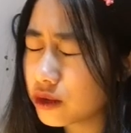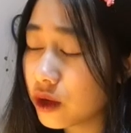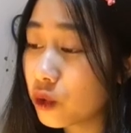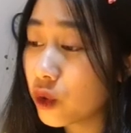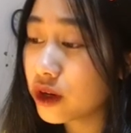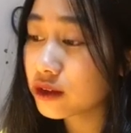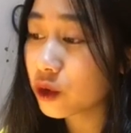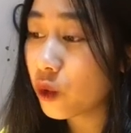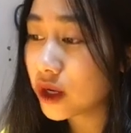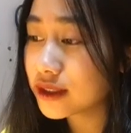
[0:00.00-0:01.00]
there was
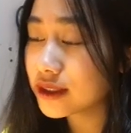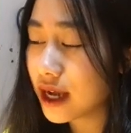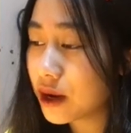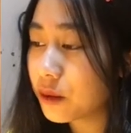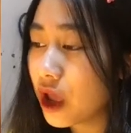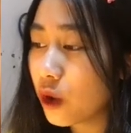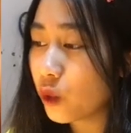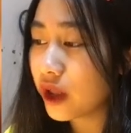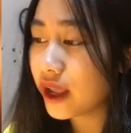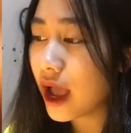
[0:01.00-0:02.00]
one time
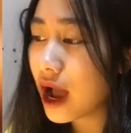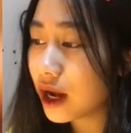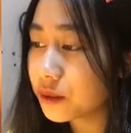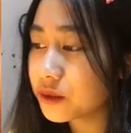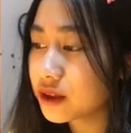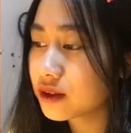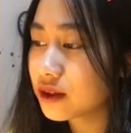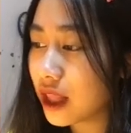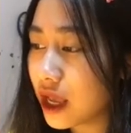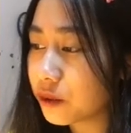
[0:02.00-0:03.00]
when I half
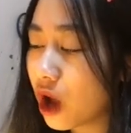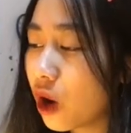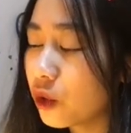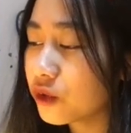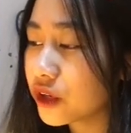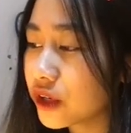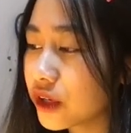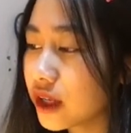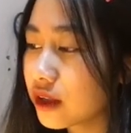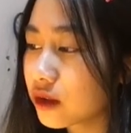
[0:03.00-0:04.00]
slept over
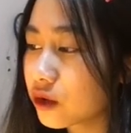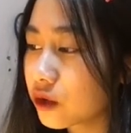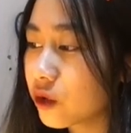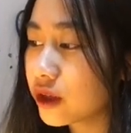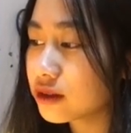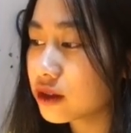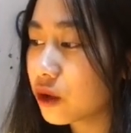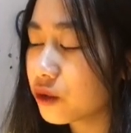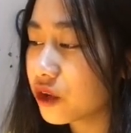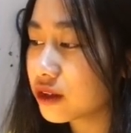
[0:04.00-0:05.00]

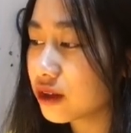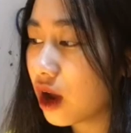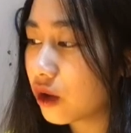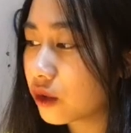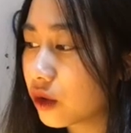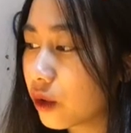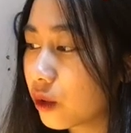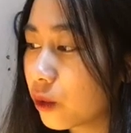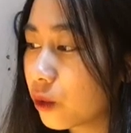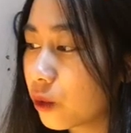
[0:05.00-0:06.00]
Christopher's heart.
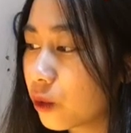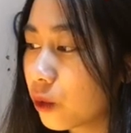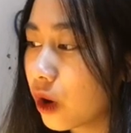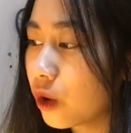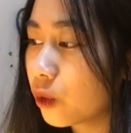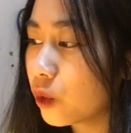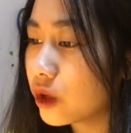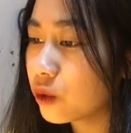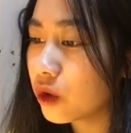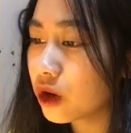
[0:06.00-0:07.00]

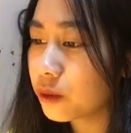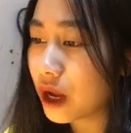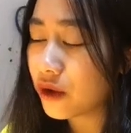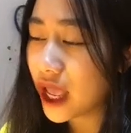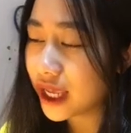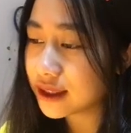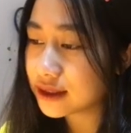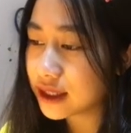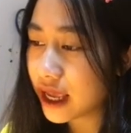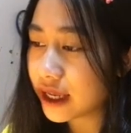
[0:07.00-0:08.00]
We were about
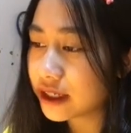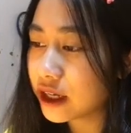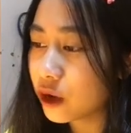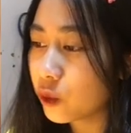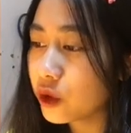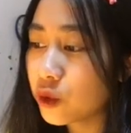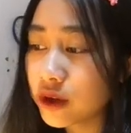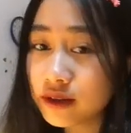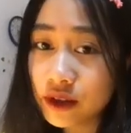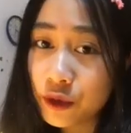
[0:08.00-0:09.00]
8 and we
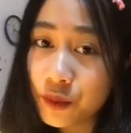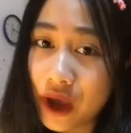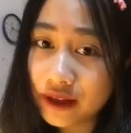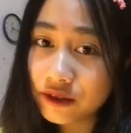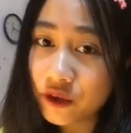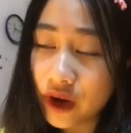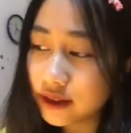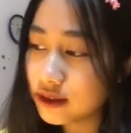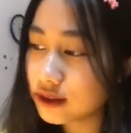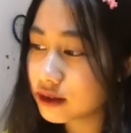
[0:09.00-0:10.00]
were still best
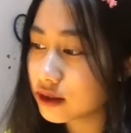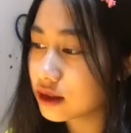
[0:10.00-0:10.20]
friends.